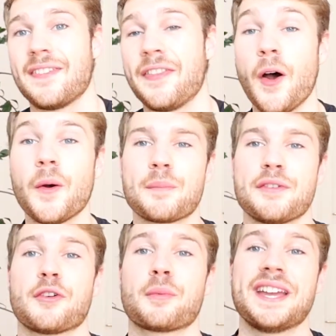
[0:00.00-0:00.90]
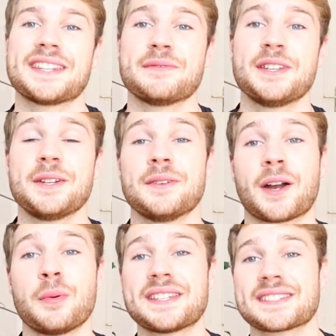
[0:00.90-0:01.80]
Now, before we end the video,
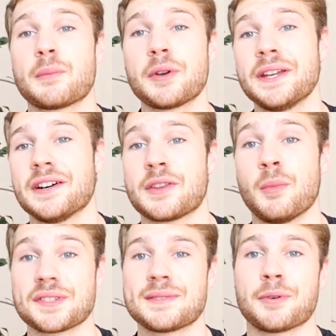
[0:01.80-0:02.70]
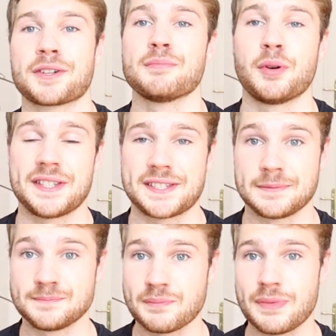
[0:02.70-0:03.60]
a quick summary of the most important points.